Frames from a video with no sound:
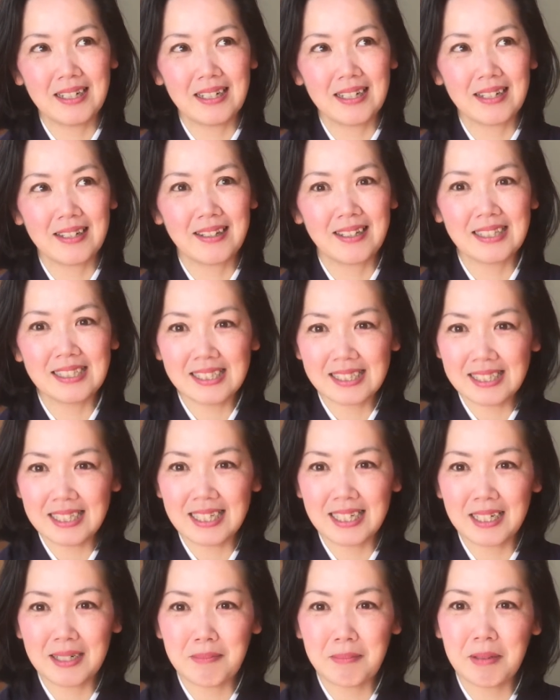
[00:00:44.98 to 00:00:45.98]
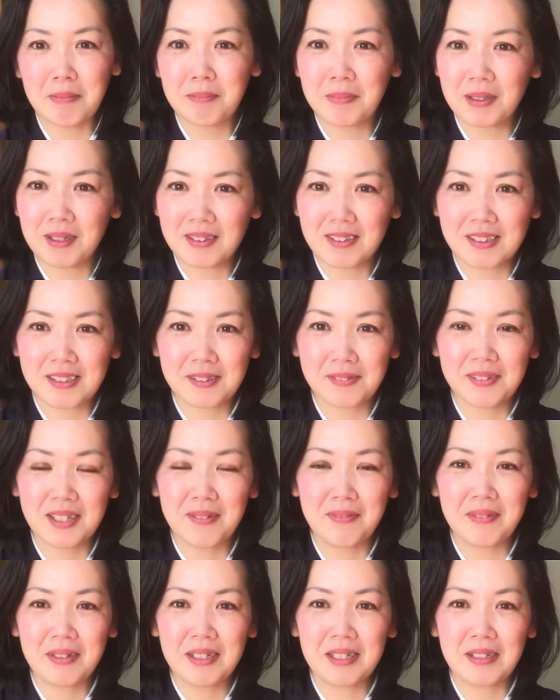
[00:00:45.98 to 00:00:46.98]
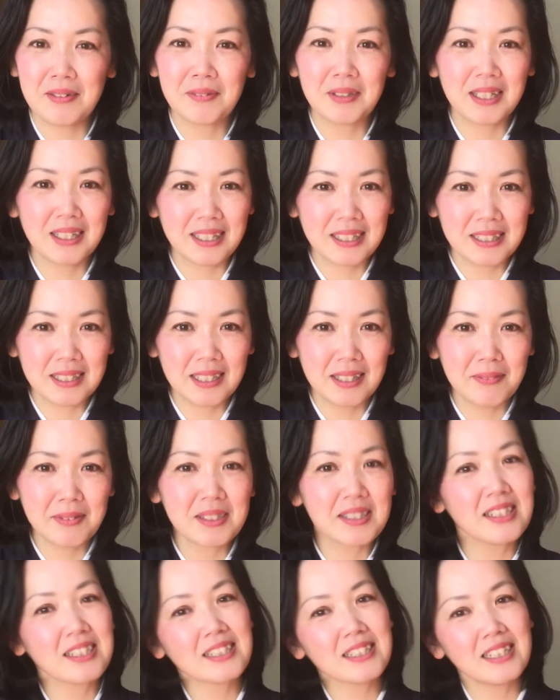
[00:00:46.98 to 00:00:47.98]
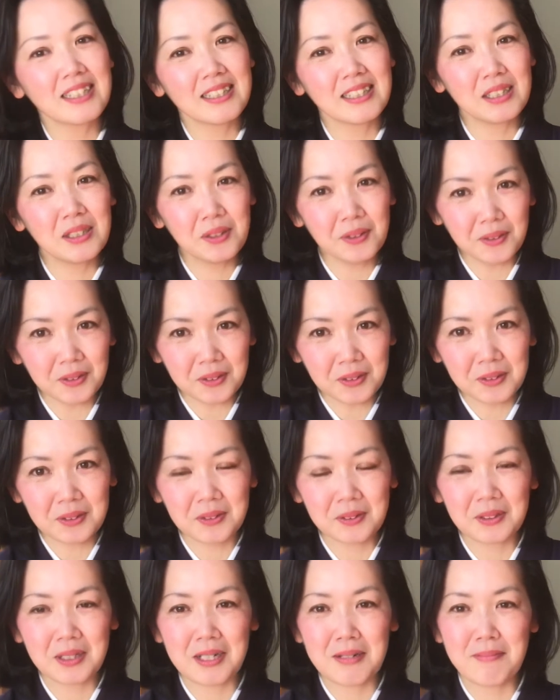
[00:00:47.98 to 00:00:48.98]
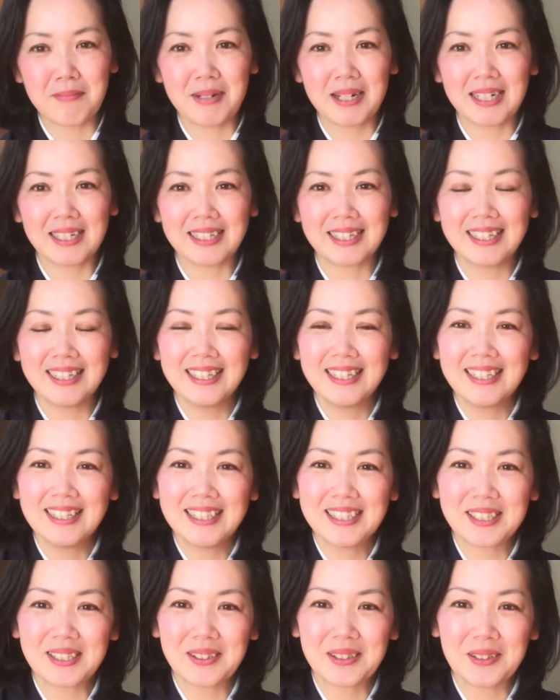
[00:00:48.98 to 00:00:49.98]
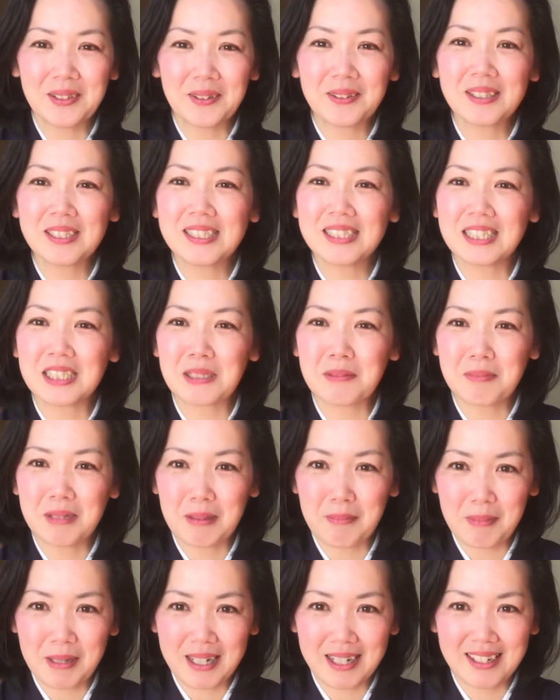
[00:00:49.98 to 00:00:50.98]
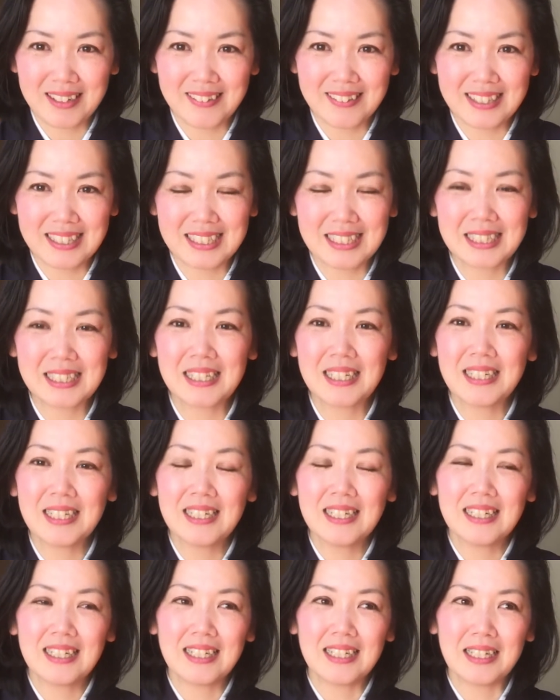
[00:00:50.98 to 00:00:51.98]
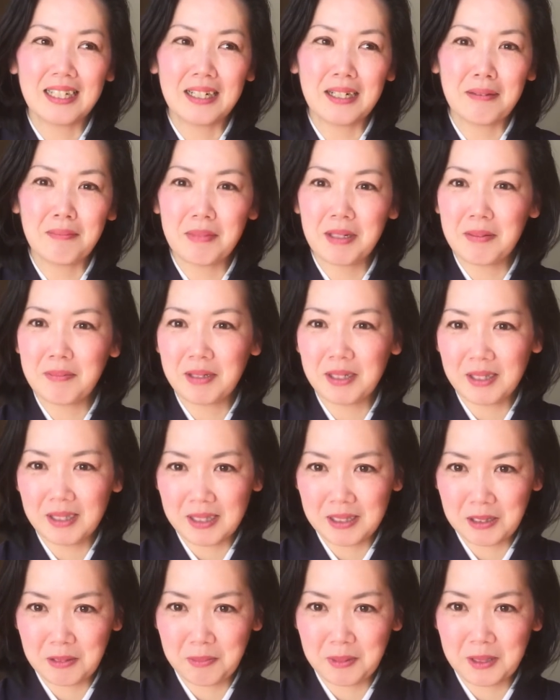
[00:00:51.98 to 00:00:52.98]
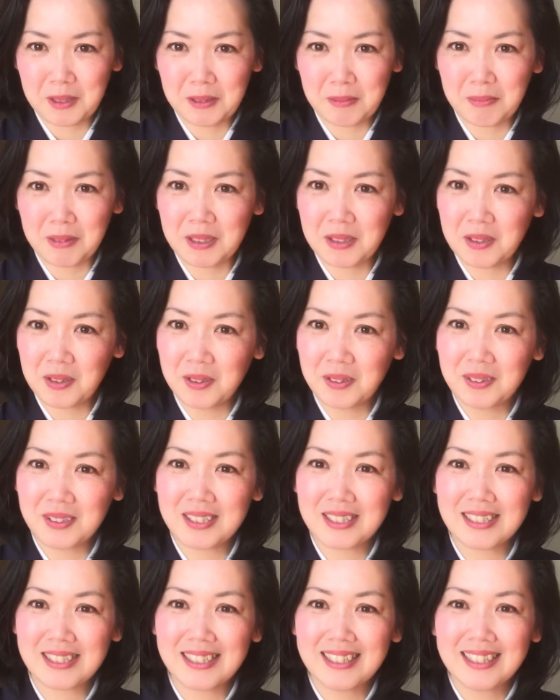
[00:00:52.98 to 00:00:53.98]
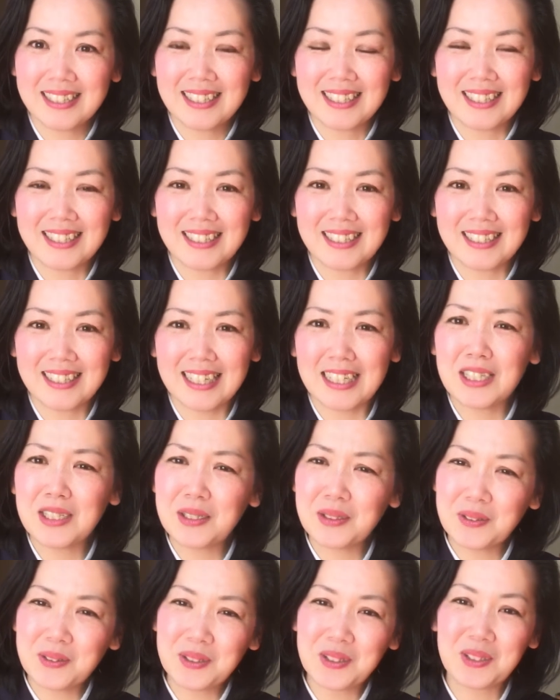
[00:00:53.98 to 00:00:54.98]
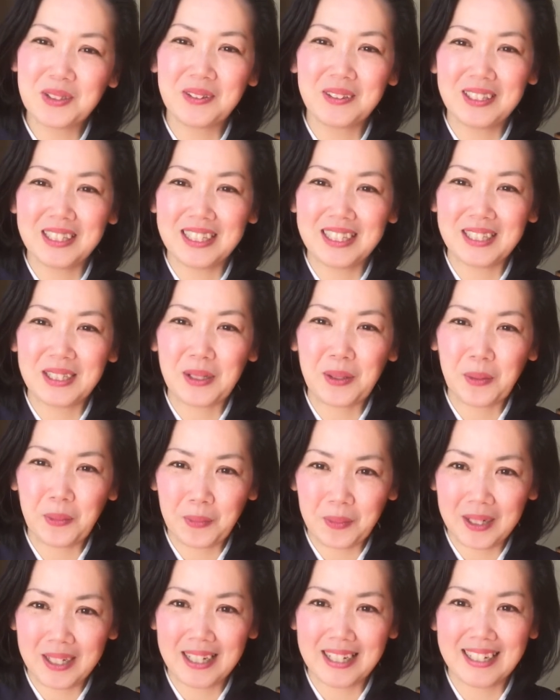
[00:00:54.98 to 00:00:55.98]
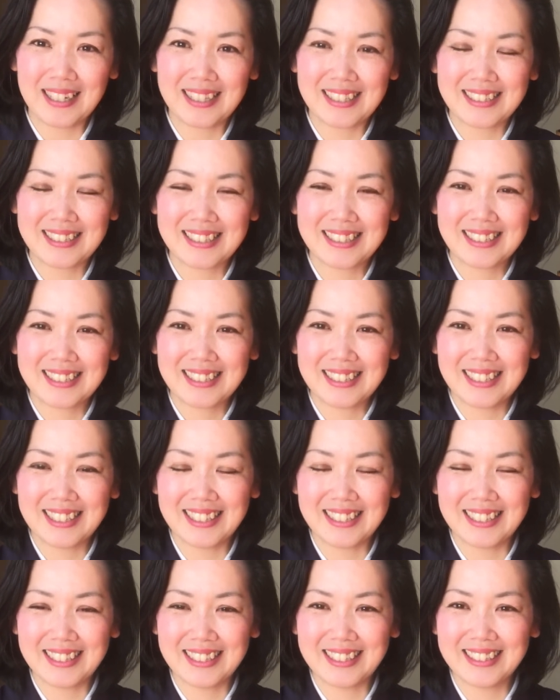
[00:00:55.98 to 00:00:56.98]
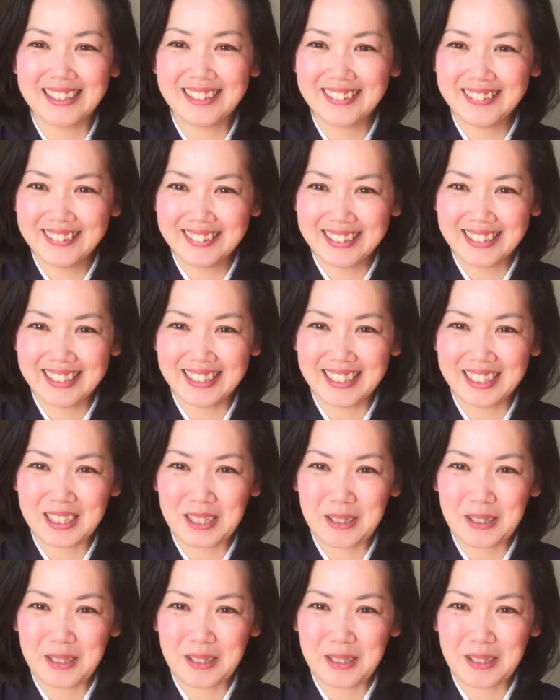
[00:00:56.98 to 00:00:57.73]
this year my brother's family relatives decided not to come back. So only just my parents, me, my husband, my dogs, unusually quiet New Year.